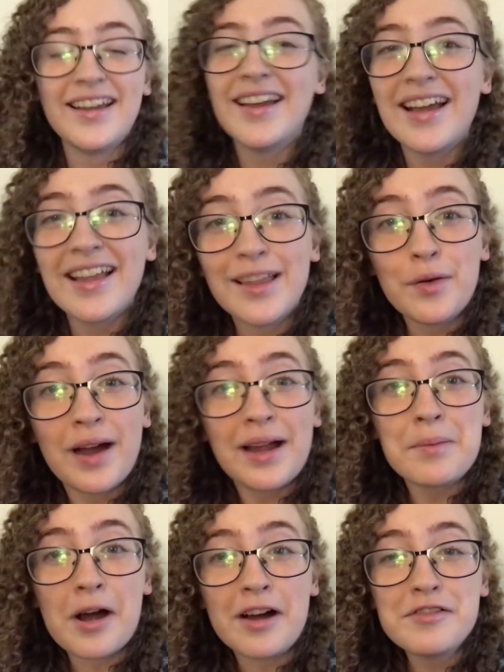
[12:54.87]
Hello, I'm
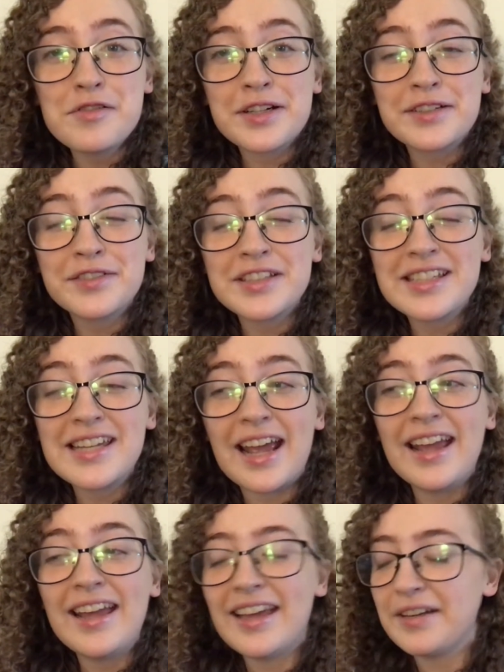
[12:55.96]
off work for the
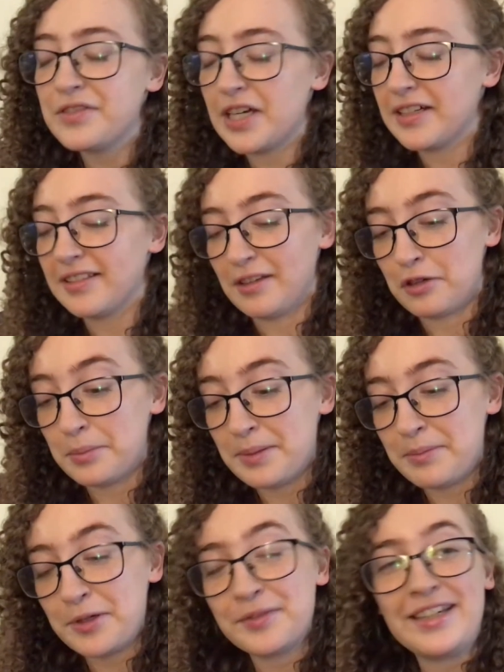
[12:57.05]
day, and I've done a little bit
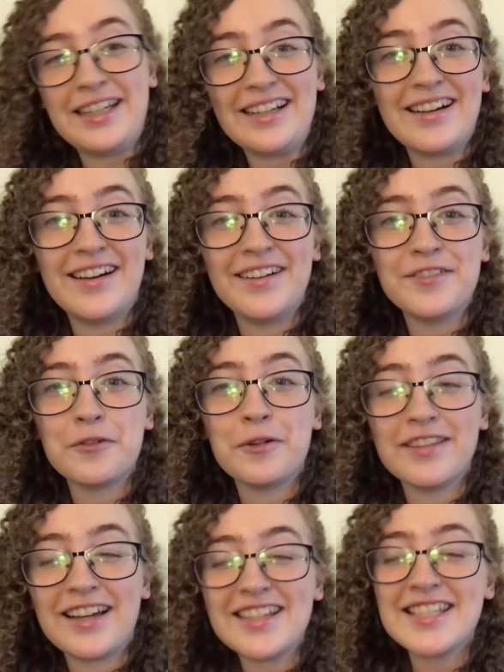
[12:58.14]
more reading of One
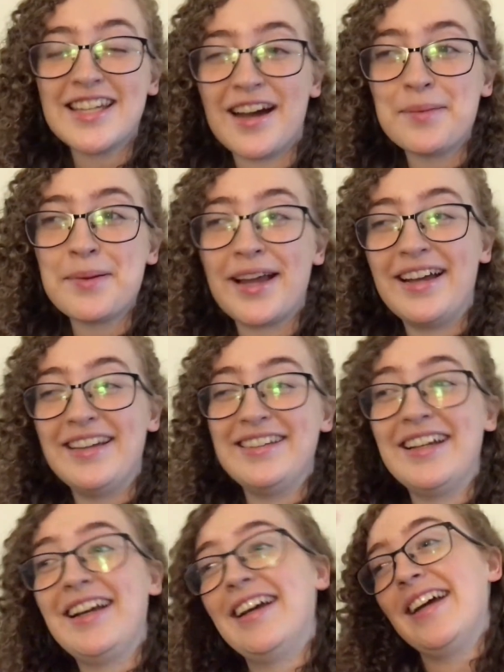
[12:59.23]
Last Stop, and
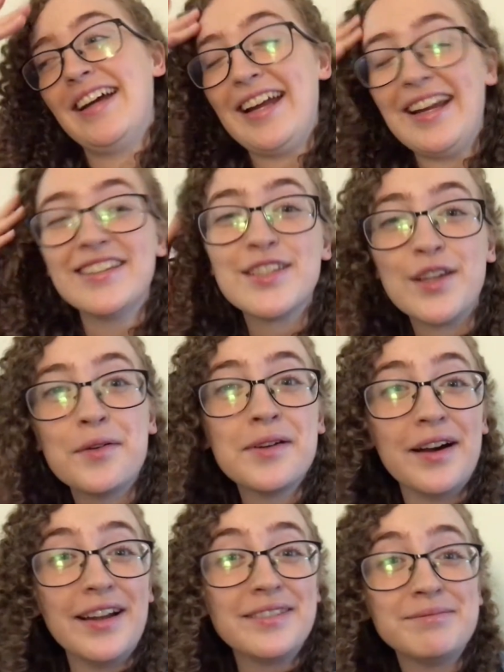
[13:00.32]
it's so good.